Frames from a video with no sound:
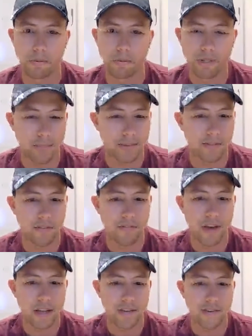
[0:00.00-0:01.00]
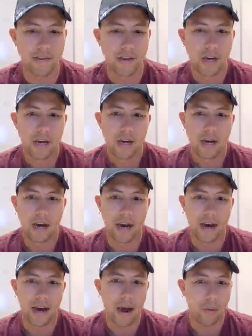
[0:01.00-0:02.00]
What types of events,
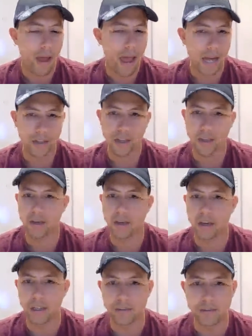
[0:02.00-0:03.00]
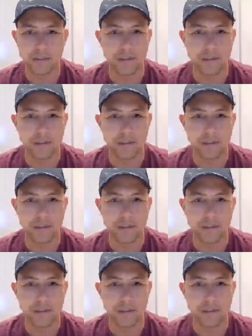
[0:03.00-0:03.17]
hackathons,